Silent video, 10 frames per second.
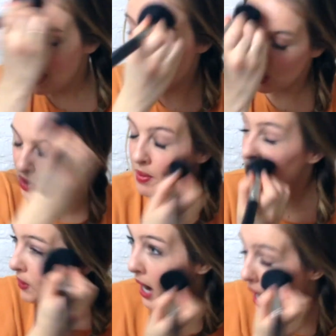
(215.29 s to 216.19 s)
And you rub it
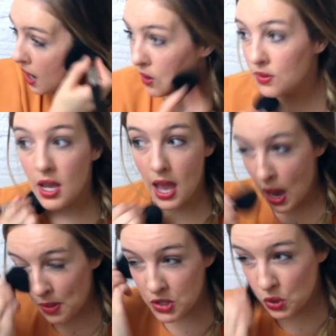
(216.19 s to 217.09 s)
around
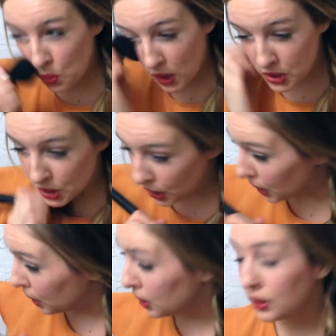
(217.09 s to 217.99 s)
and then you wonder,